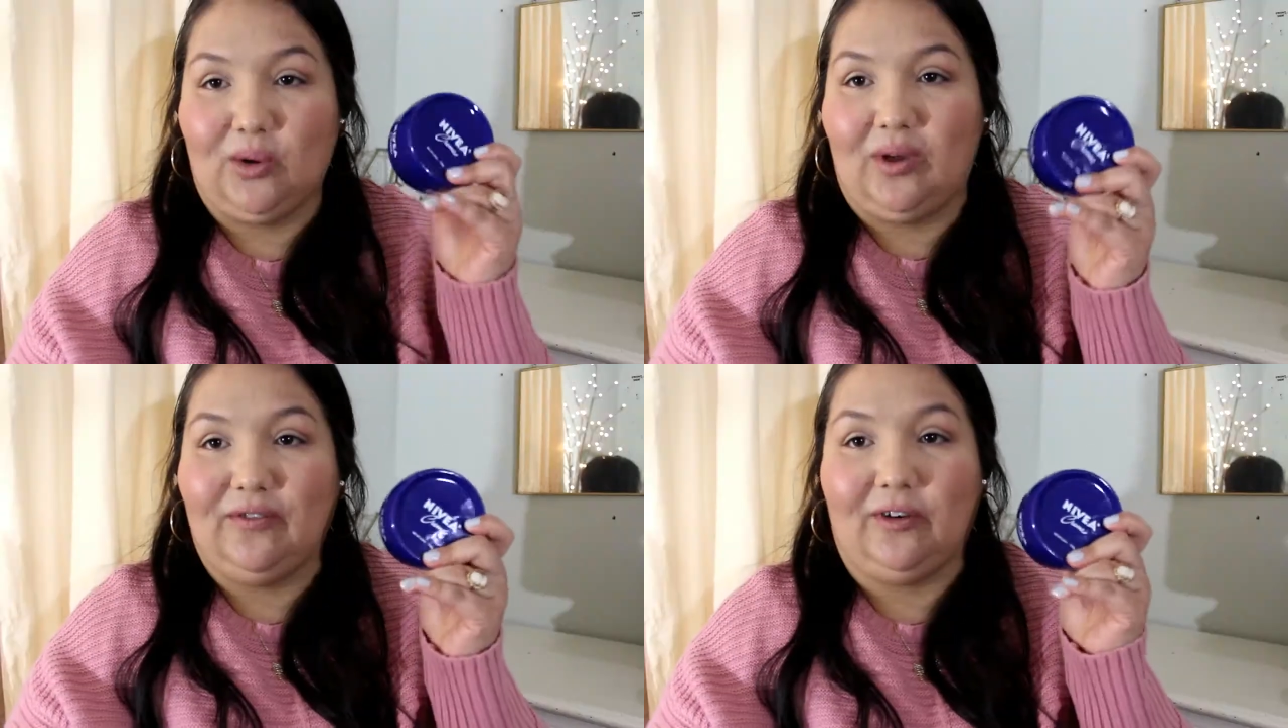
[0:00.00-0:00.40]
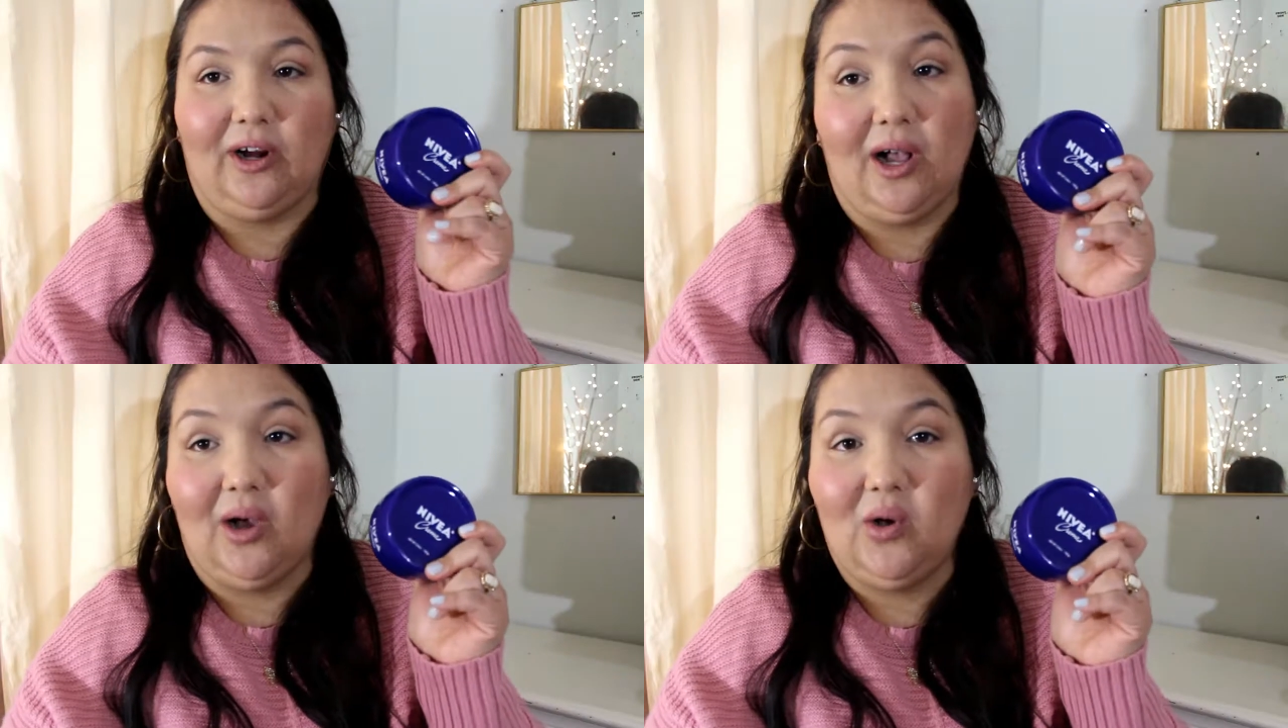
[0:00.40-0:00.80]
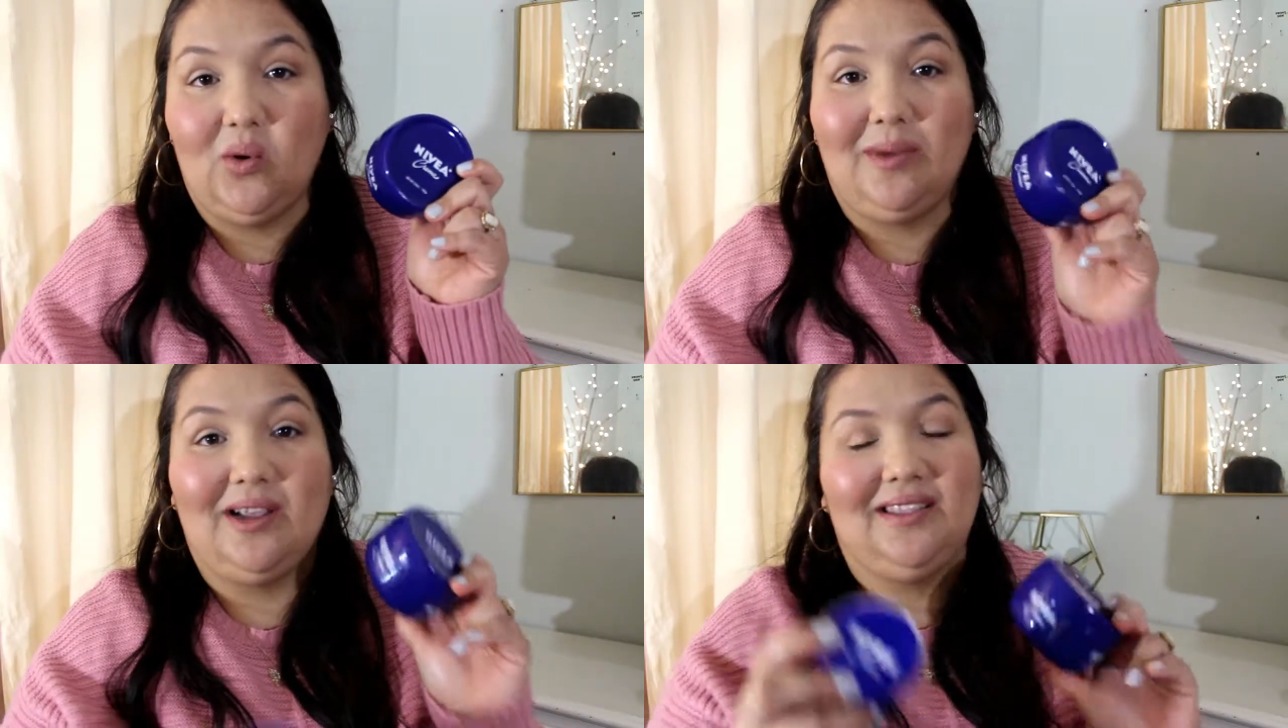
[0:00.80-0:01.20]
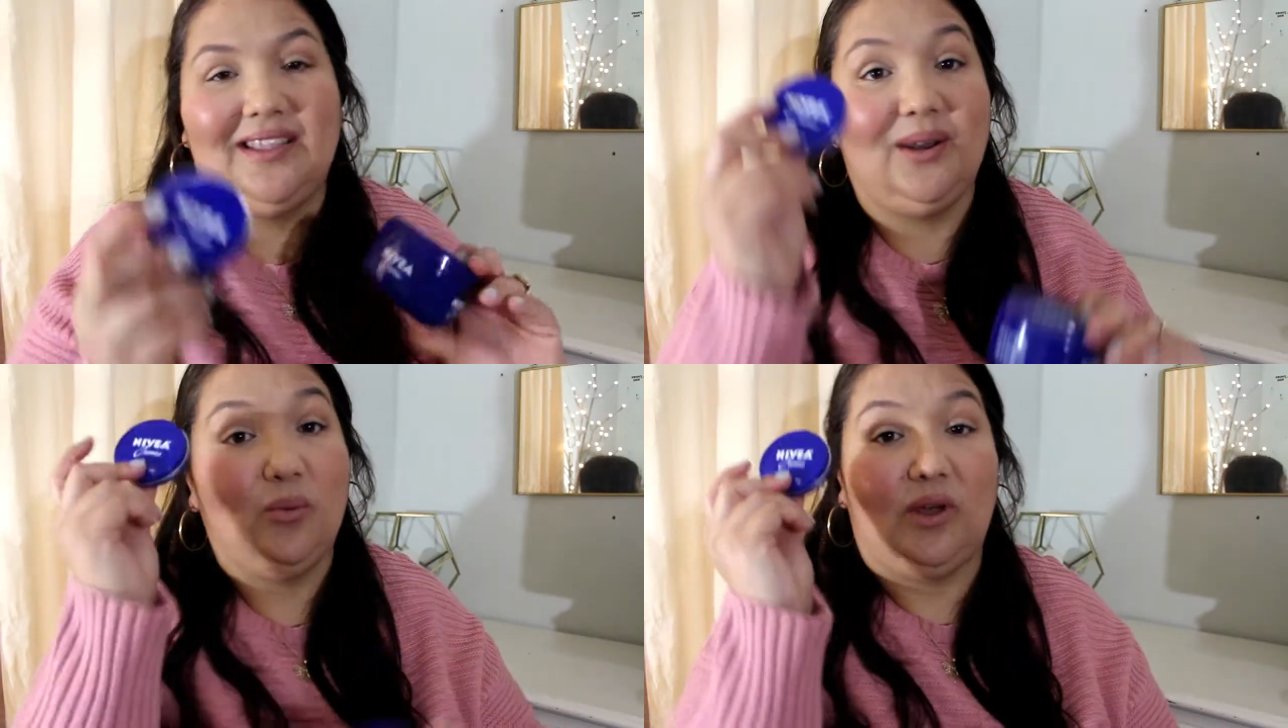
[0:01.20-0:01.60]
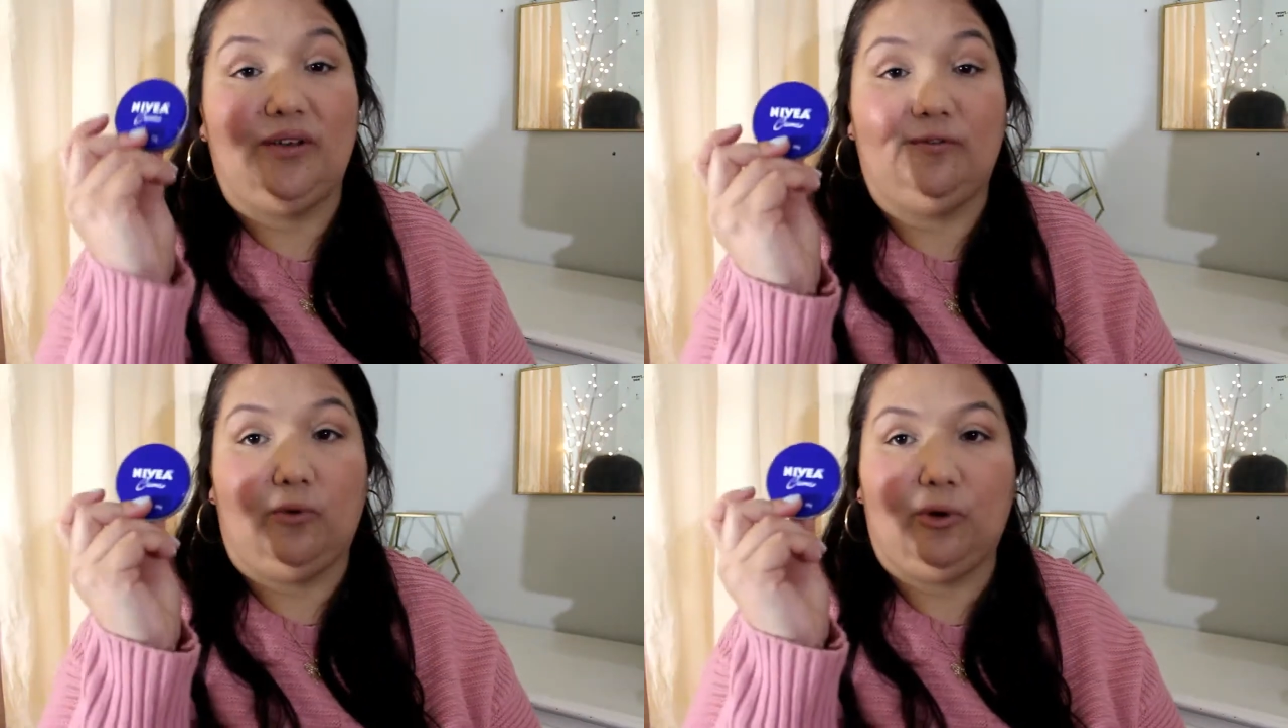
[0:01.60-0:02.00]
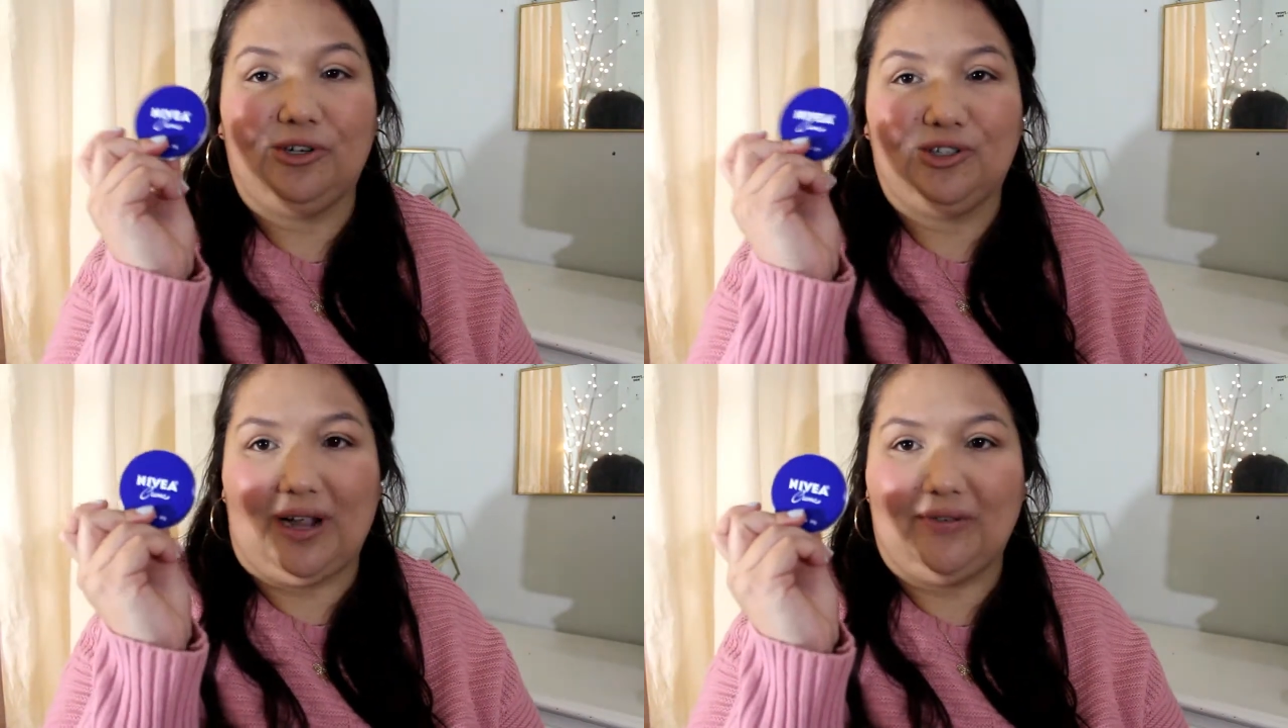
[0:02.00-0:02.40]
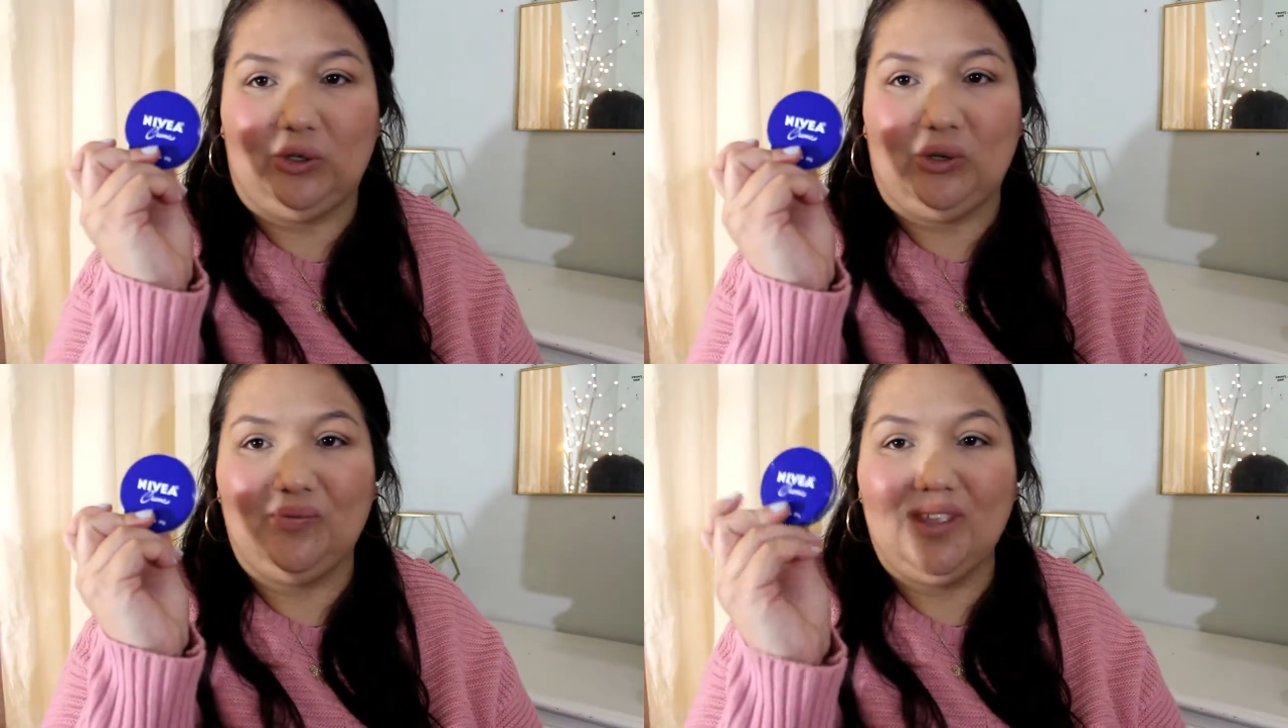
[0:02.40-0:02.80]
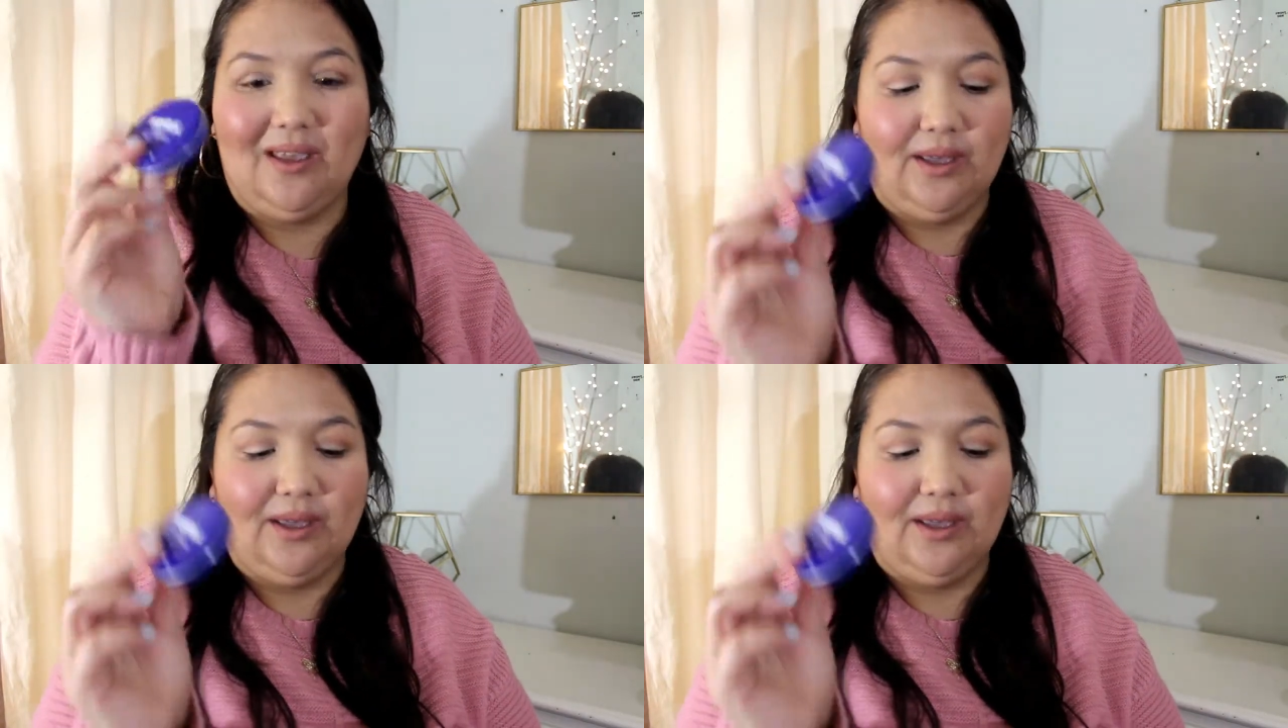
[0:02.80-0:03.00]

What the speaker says: So one for home and then one for travel.